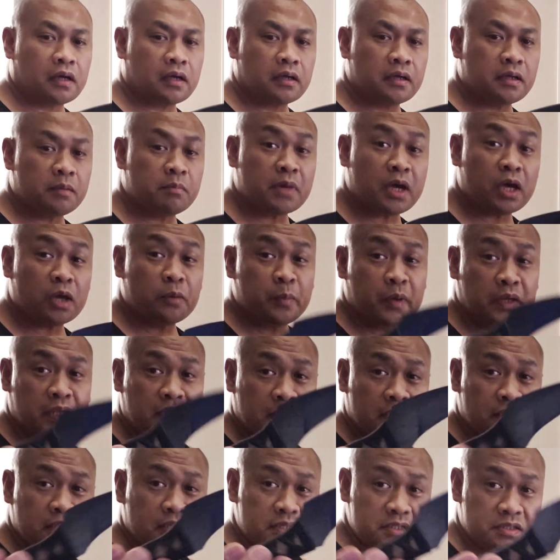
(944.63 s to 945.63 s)
In my
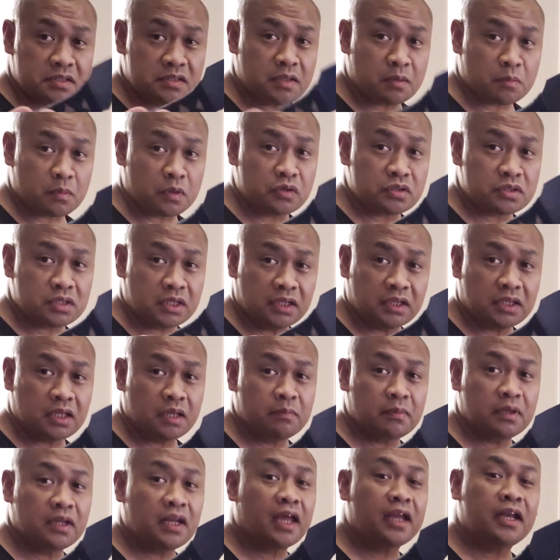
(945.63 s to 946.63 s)
opinion, this is the most
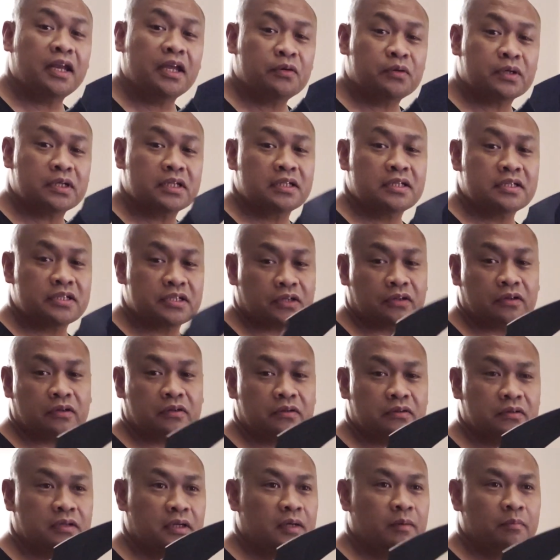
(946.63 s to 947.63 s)
intimidating one.
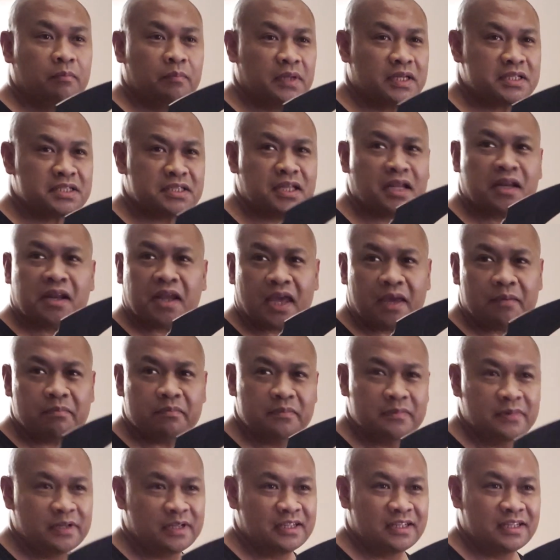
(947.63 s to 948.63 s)
So plus the
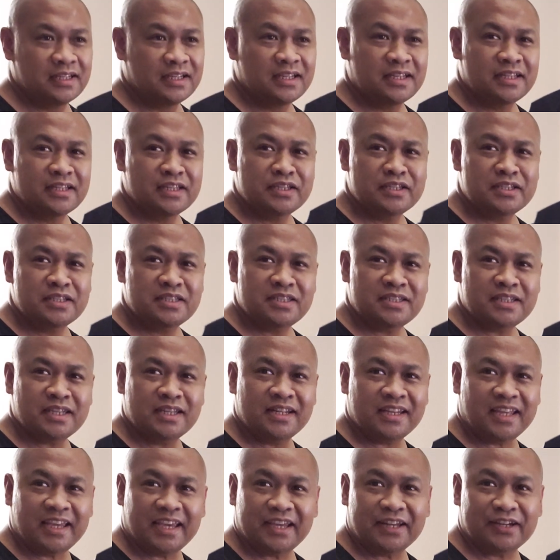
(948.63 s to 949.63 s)
name
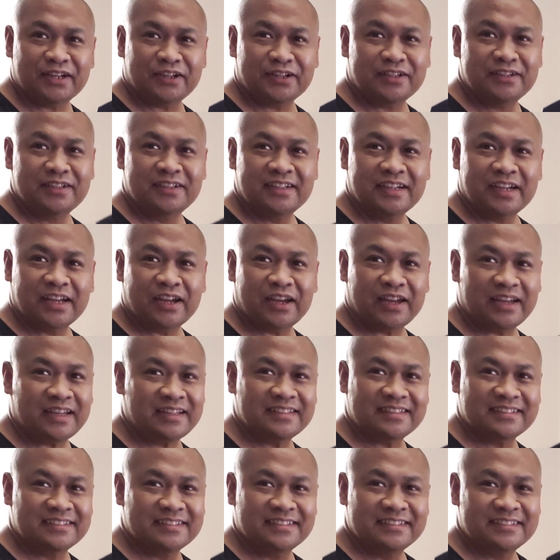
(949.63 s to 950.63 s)
Sin Eater,
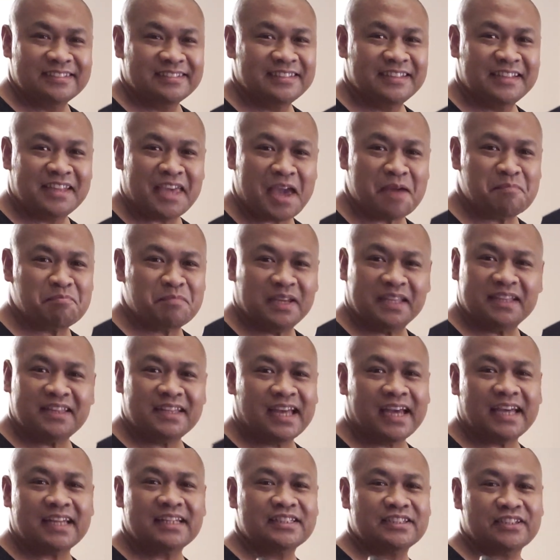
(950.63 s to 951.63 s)
can't beat
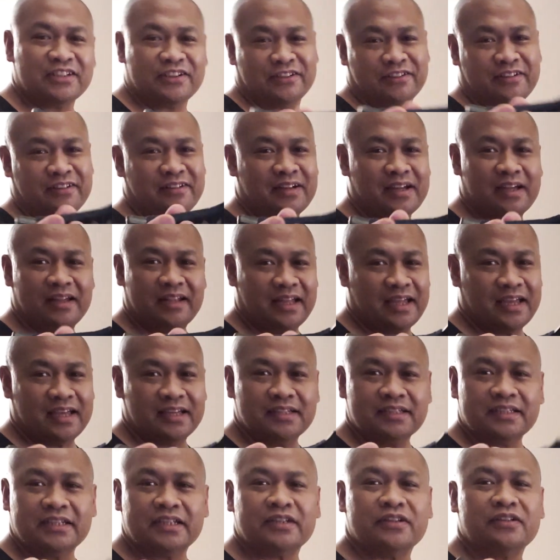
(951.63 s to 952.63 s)
that. So
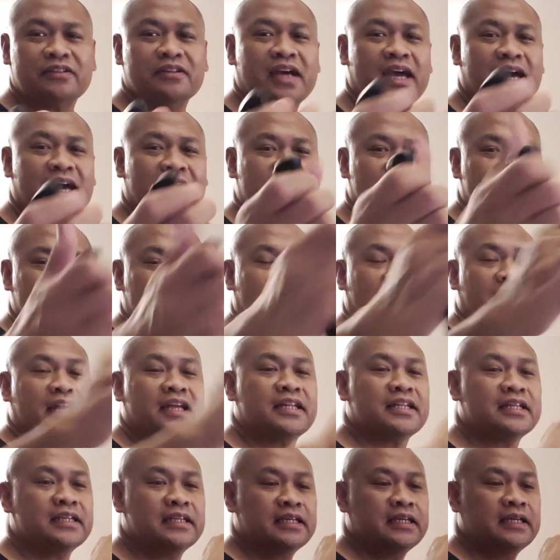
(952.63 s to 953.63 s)
you know, I had to get
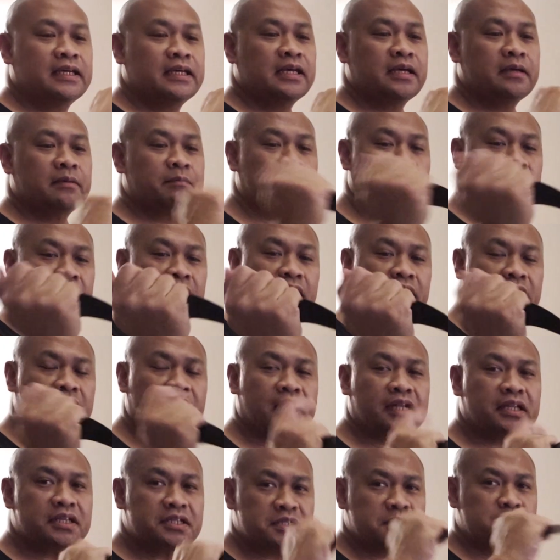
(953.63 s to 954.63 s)
it. But
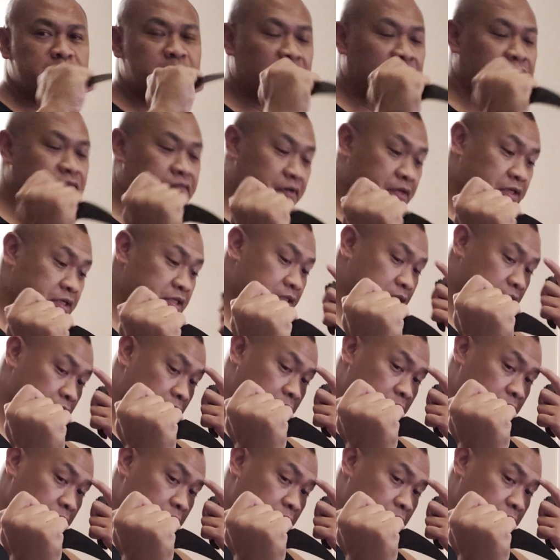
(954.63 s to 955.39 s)
yeah, this is my first